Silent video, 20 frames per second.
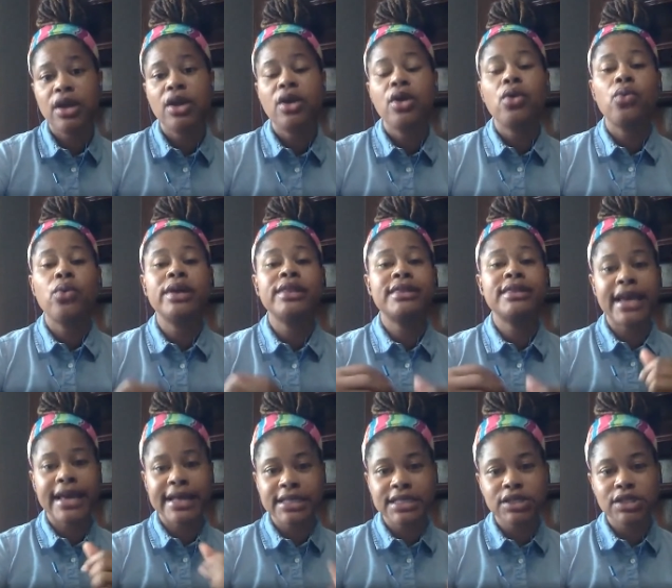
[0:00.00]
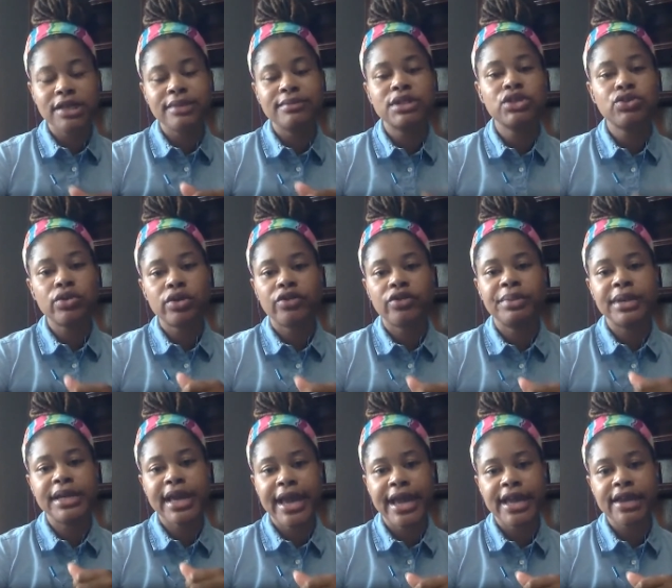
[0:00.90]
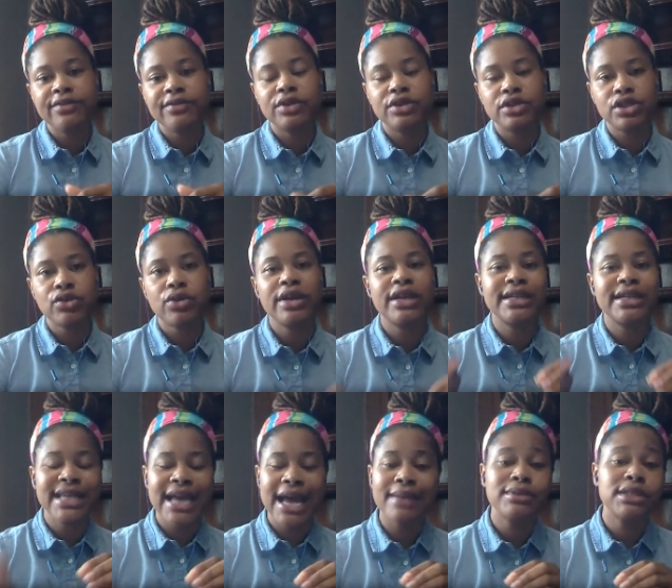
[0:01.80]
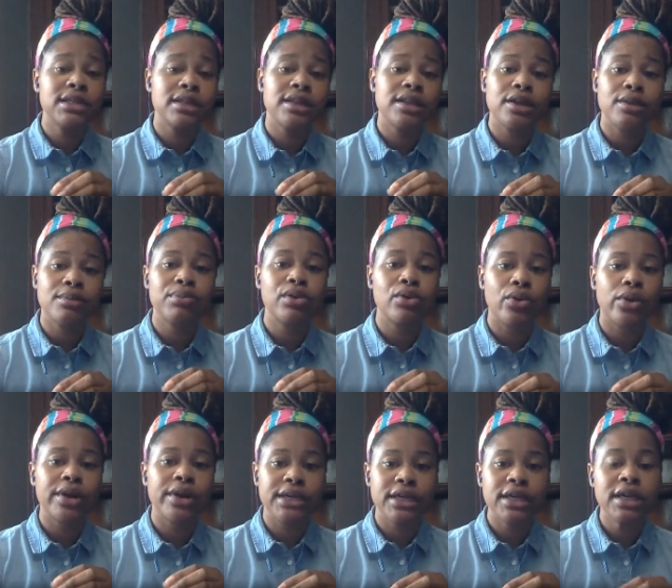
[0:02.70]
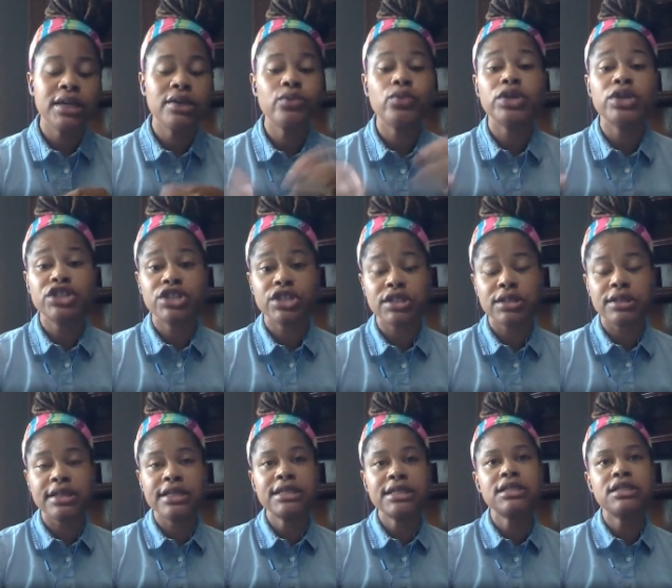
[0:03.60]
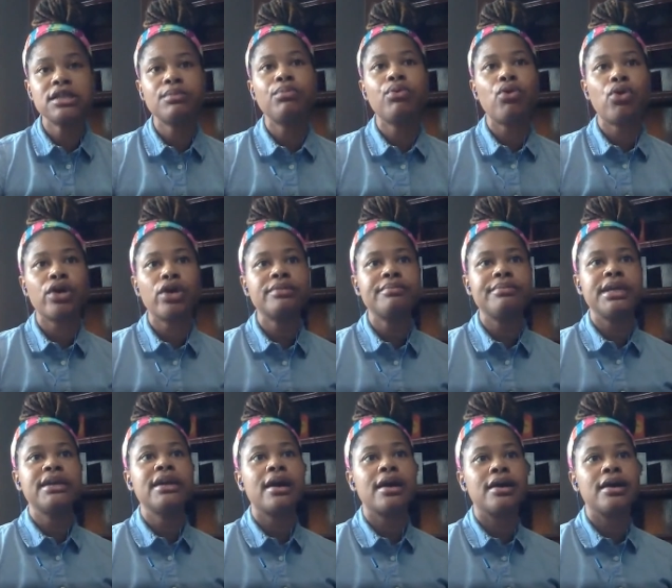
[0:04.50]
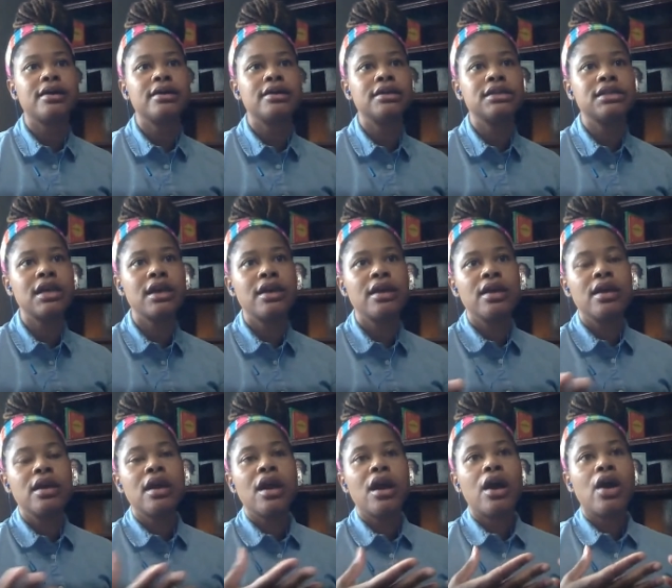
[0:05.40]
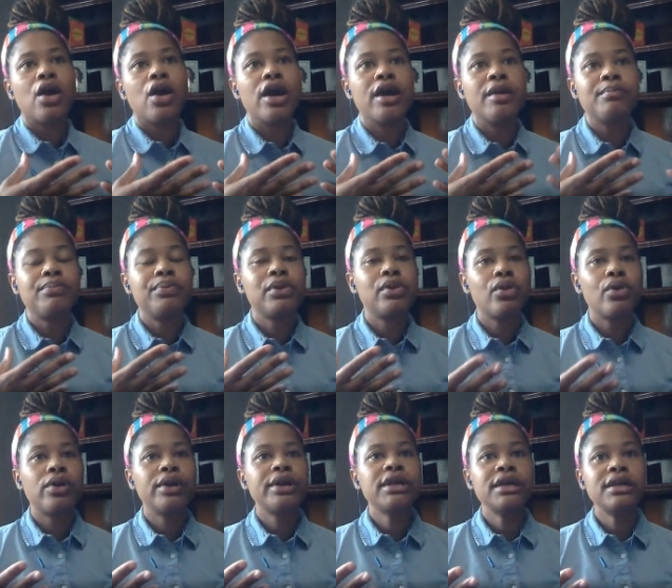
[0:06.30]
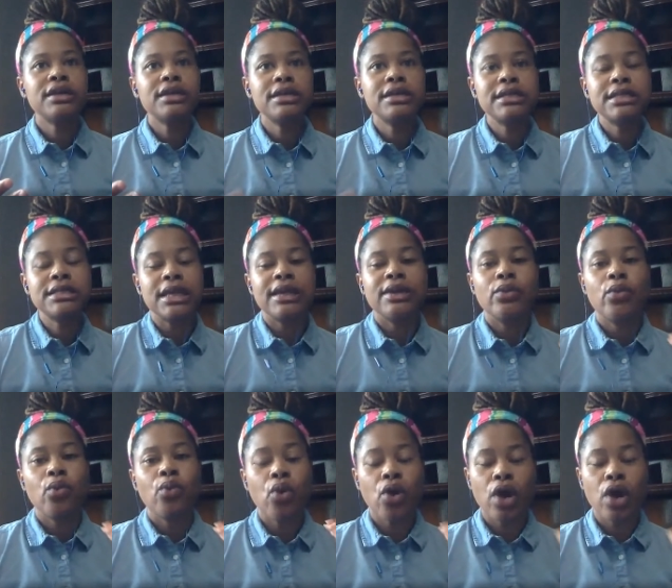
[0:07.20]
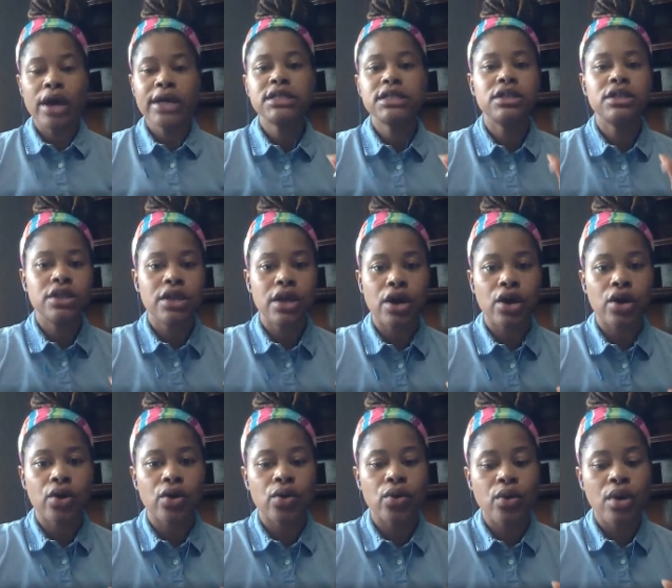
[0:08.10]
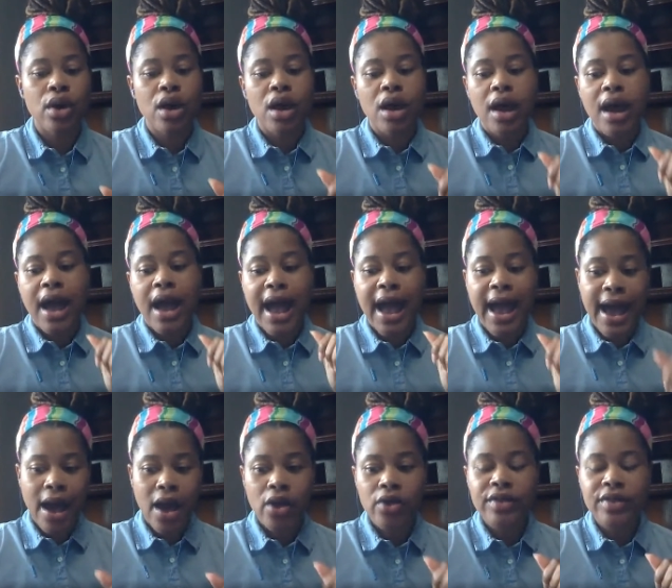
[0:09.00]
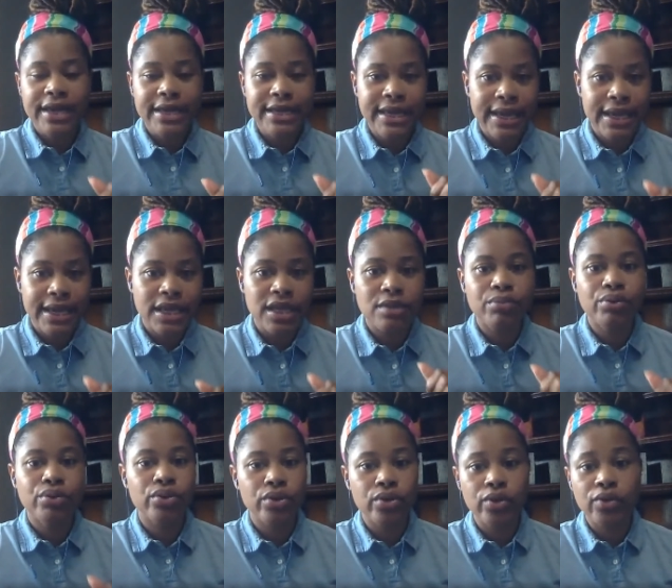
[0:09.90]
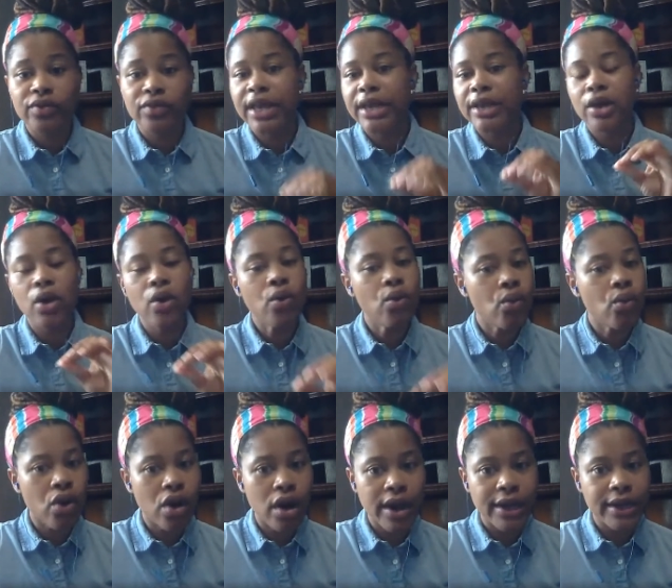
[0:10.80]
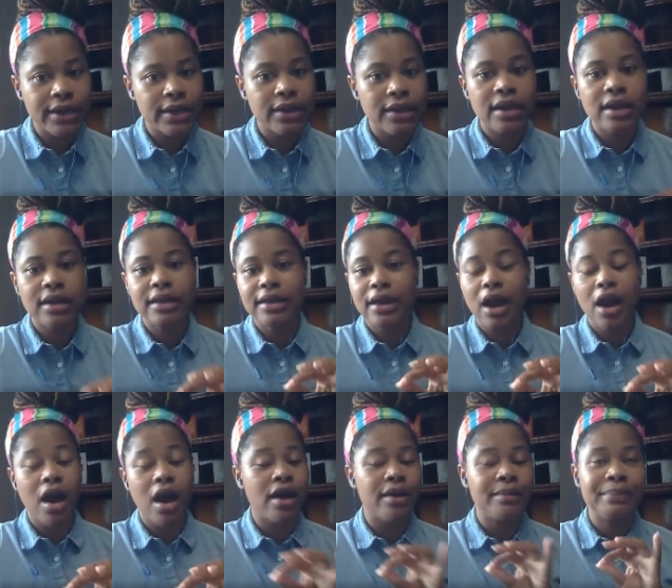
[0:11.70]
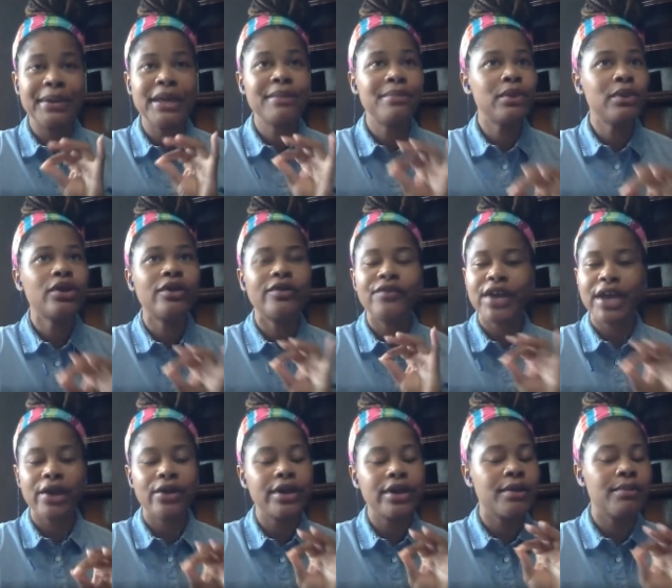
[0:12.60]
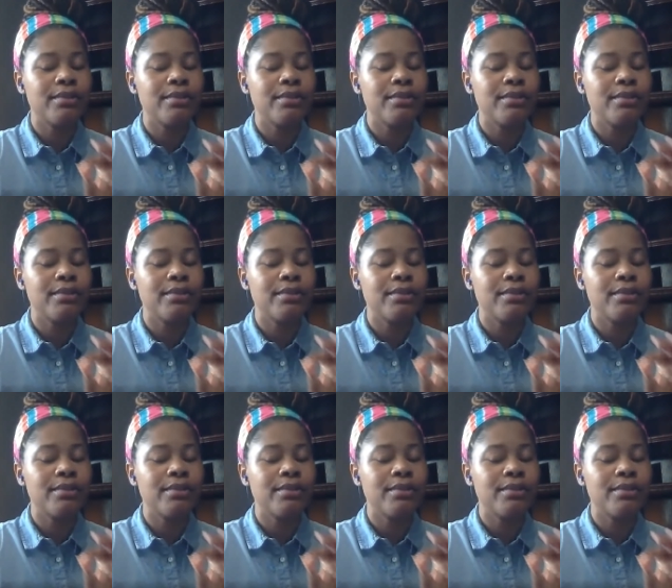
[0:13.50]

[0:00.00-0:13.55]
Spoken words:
with that same sort of behavior. So it adapts to the employee, this is important because employees want to know how they can improve. They don't want, people are very,